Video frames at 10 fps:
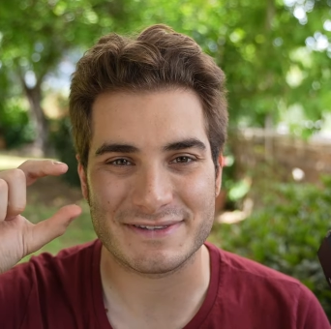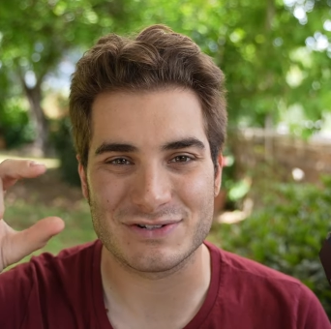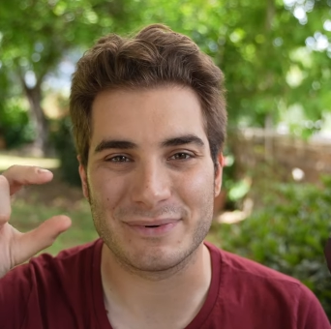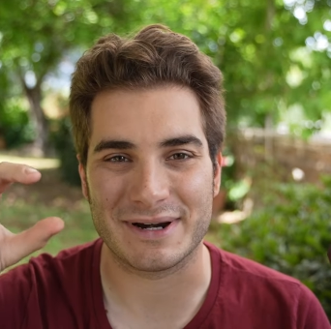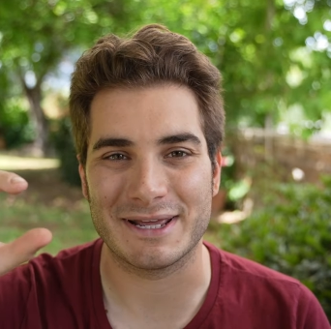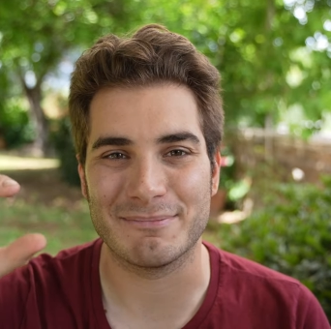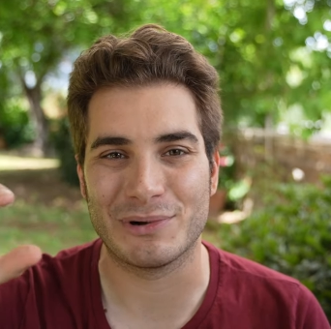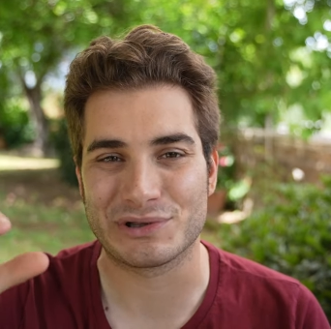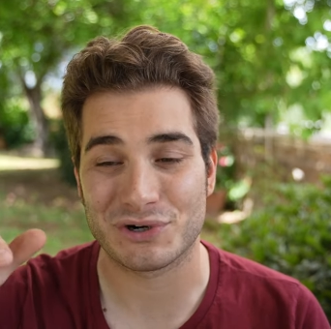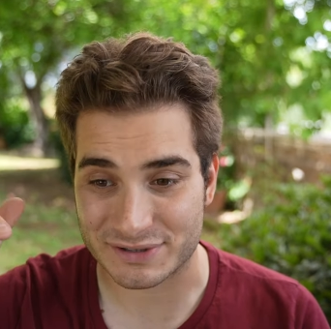super
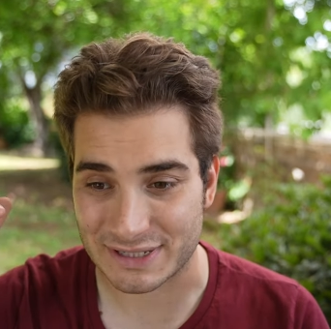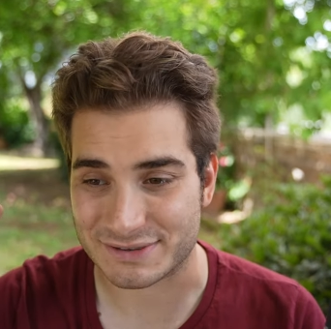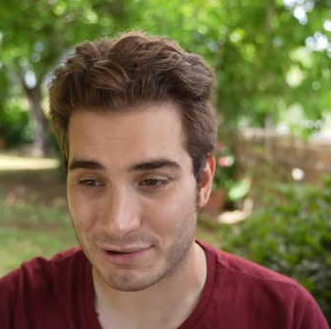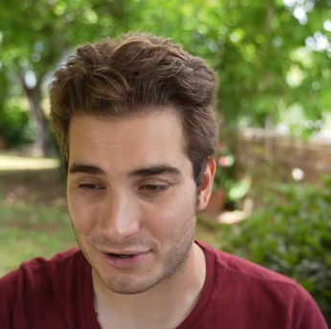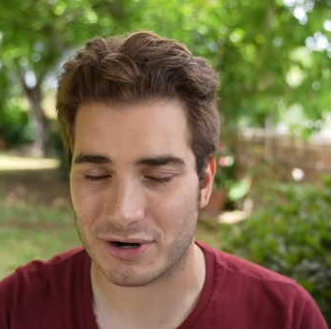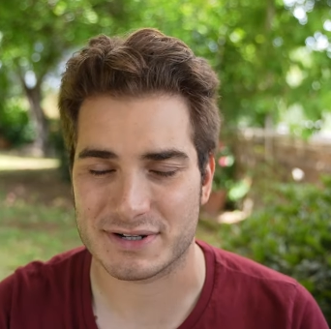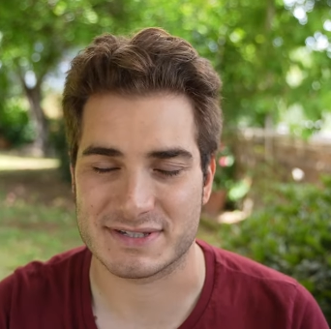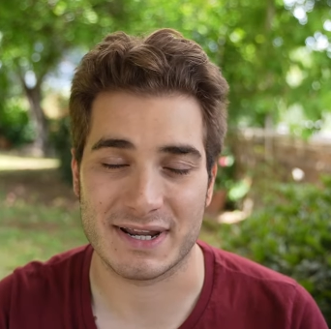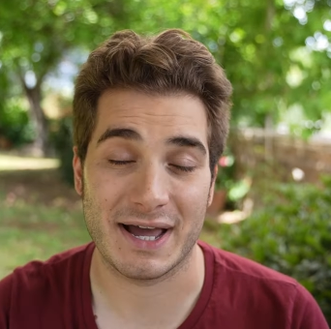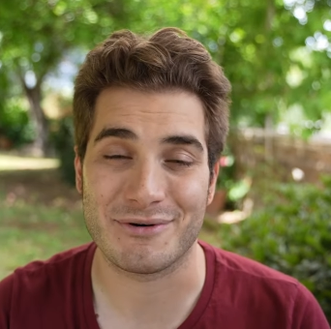nimble drone that records
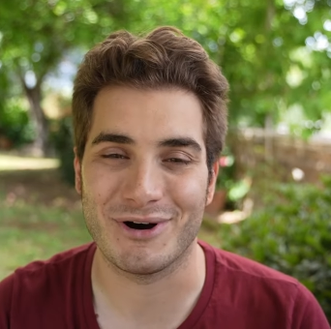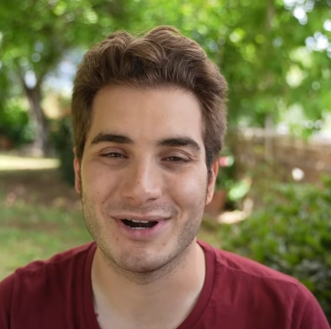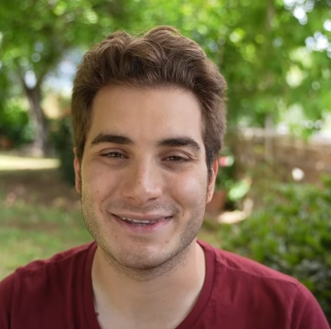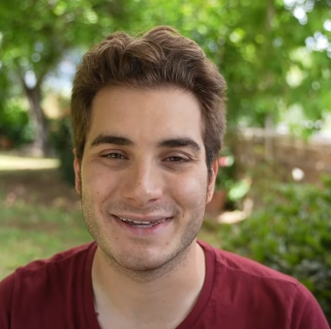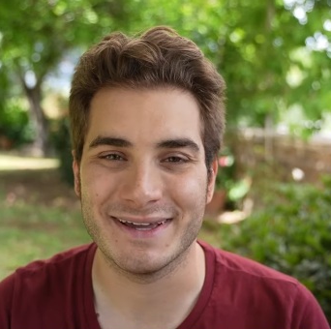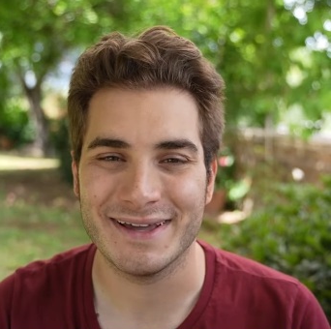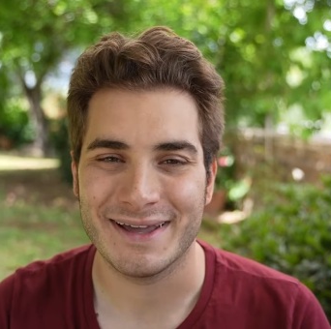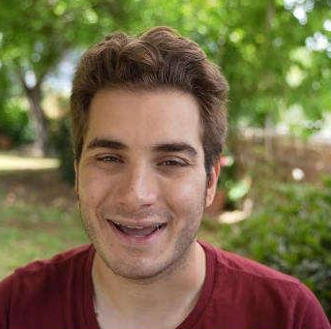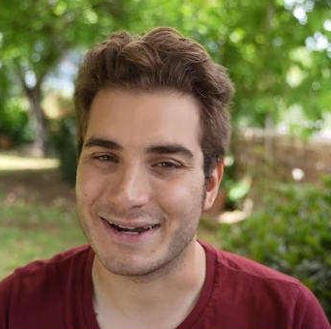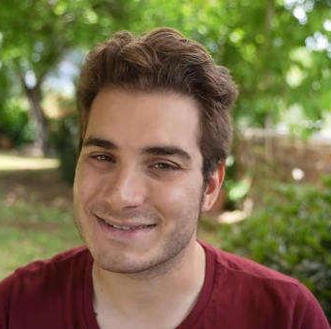in high quality
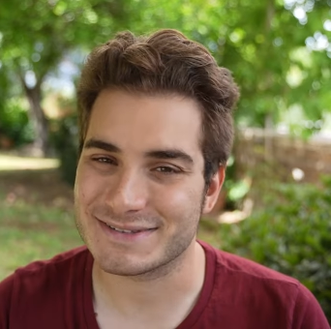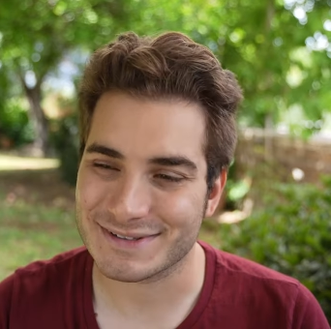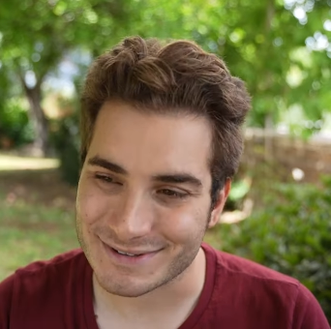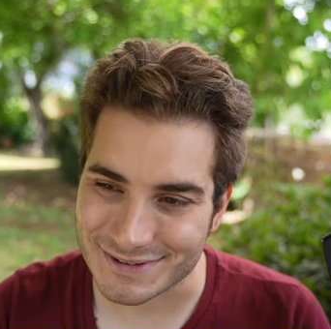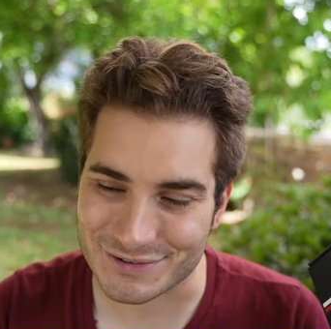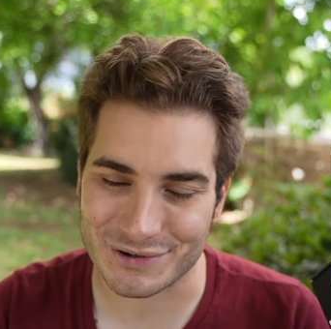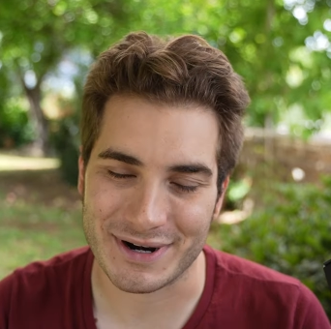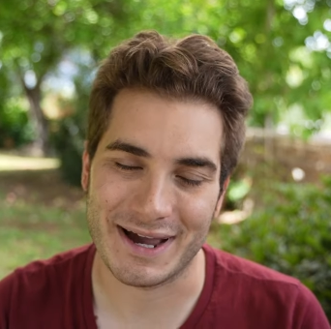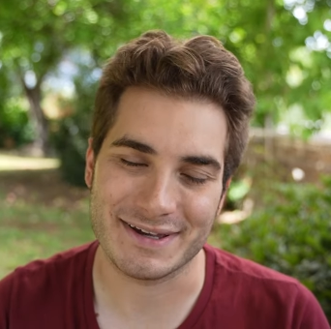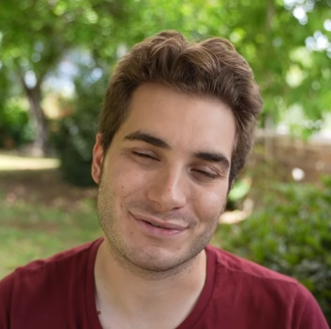and it's so
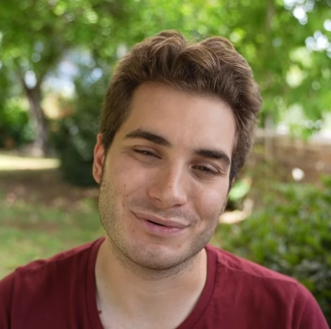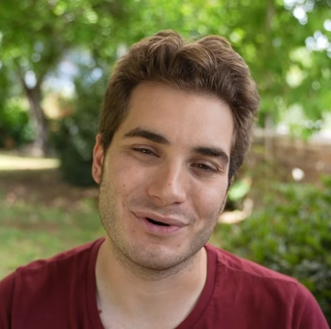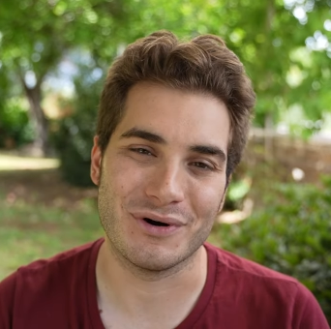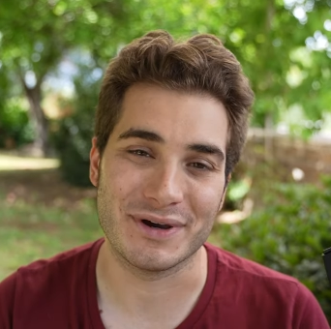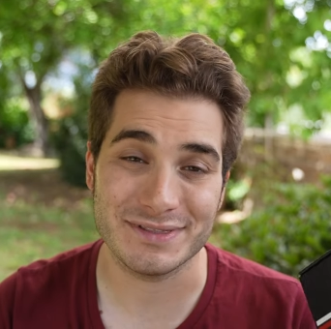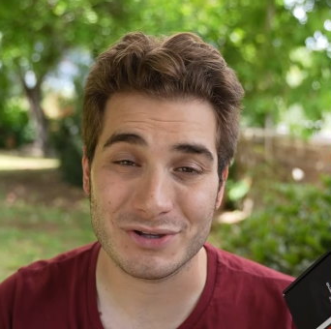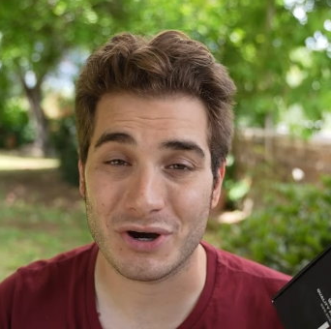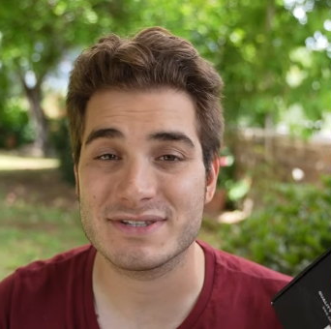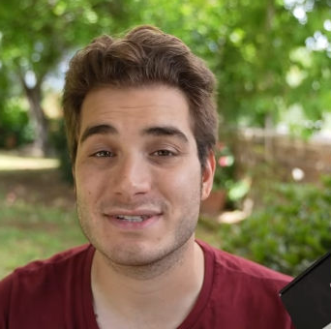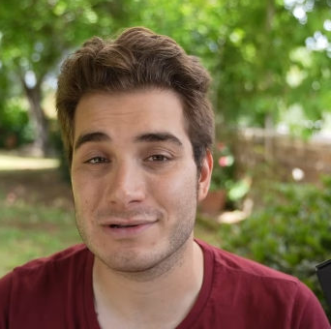nice to go
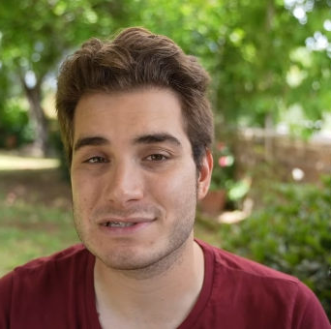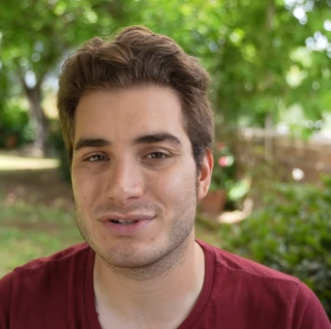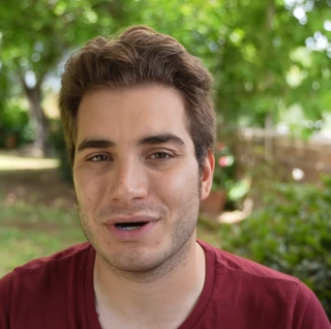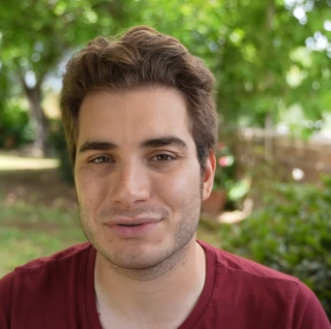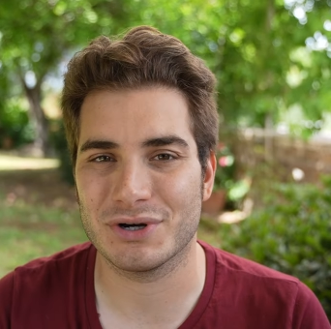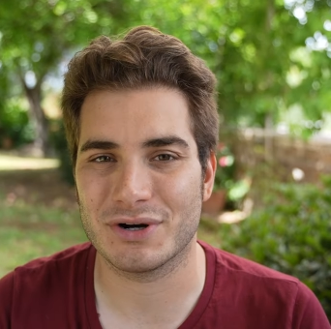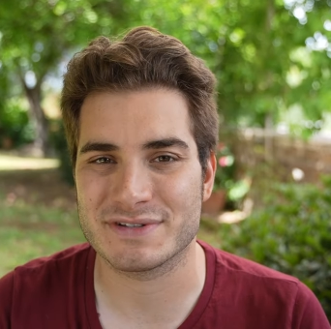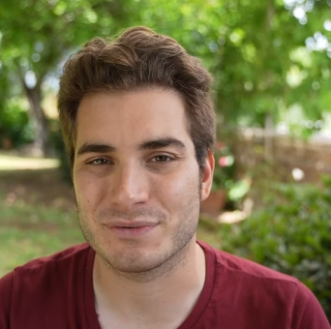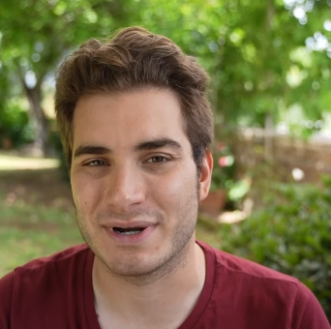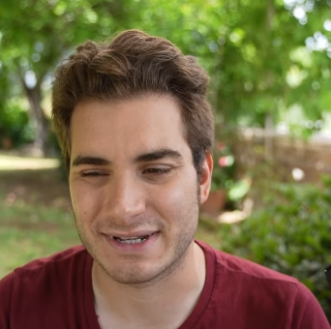indoors and also
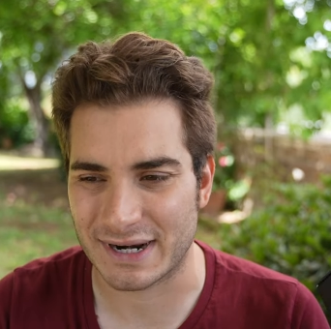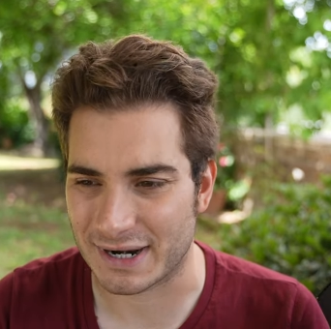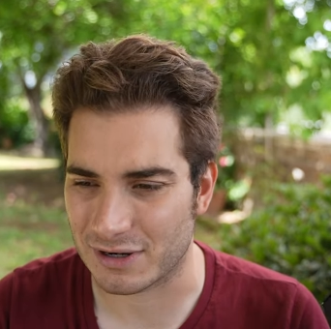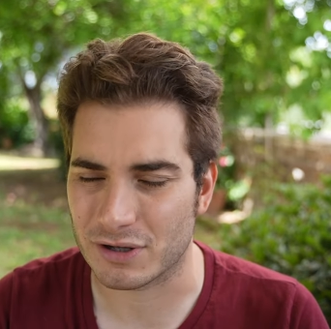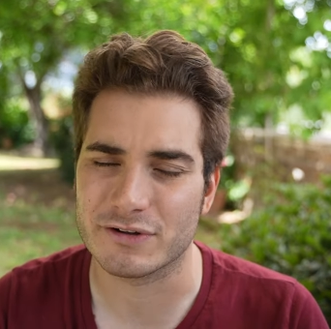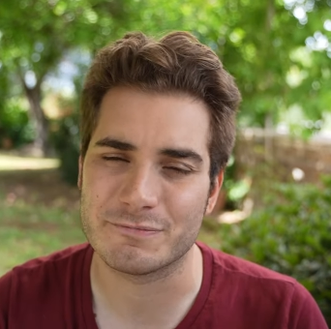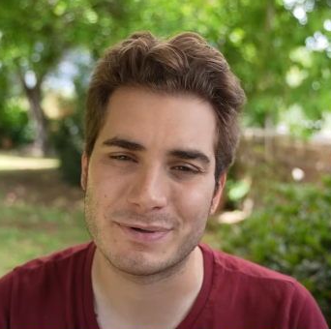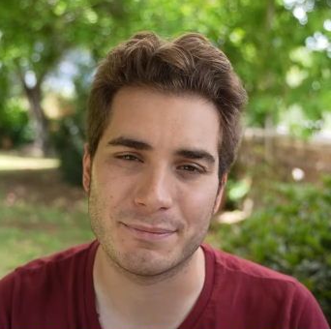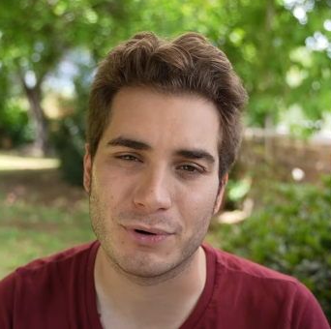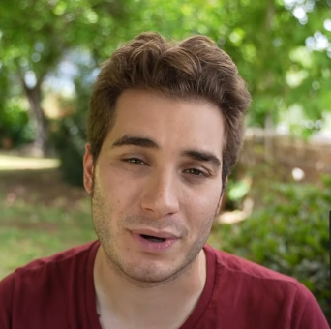outdoors where there are a lot of
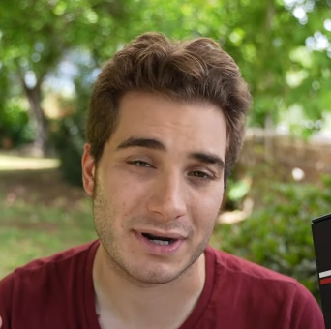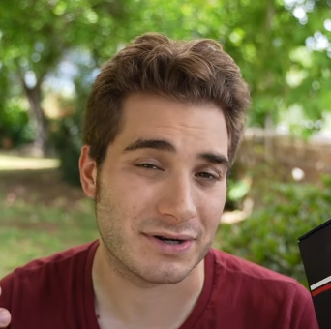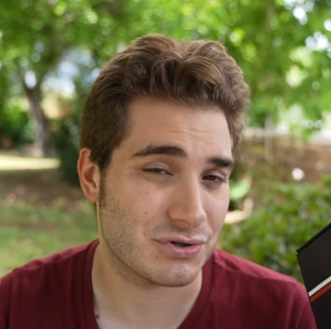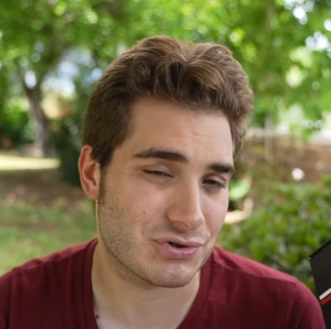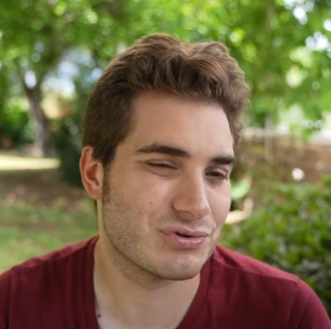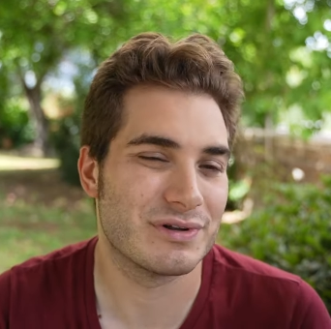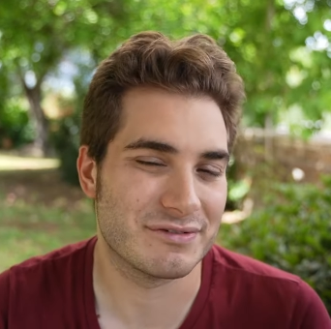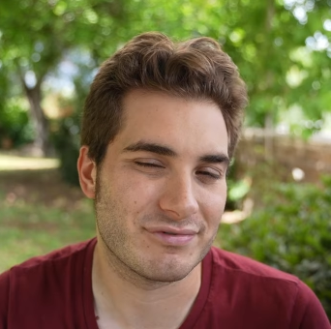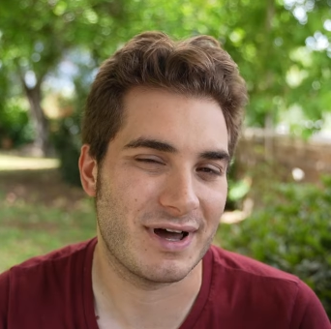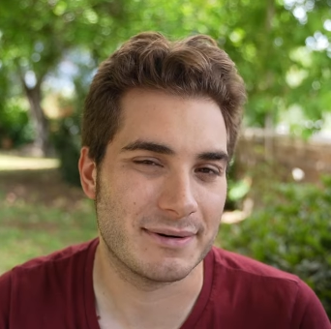people where you
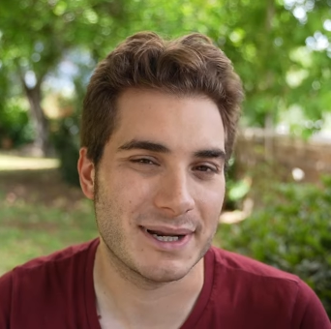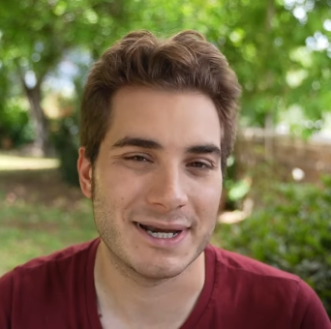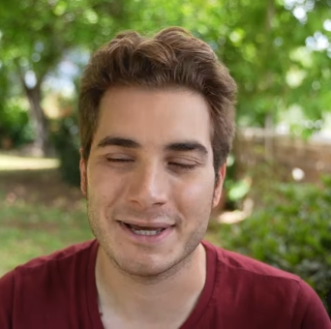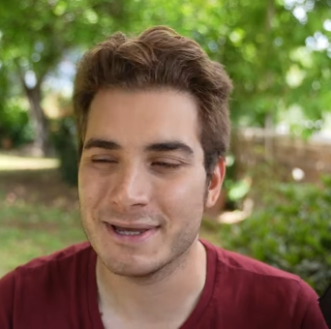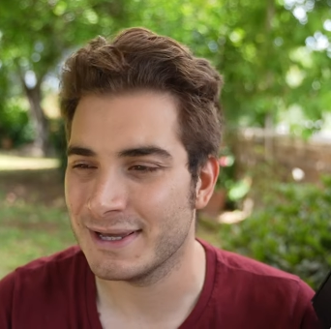shouldn't fly really.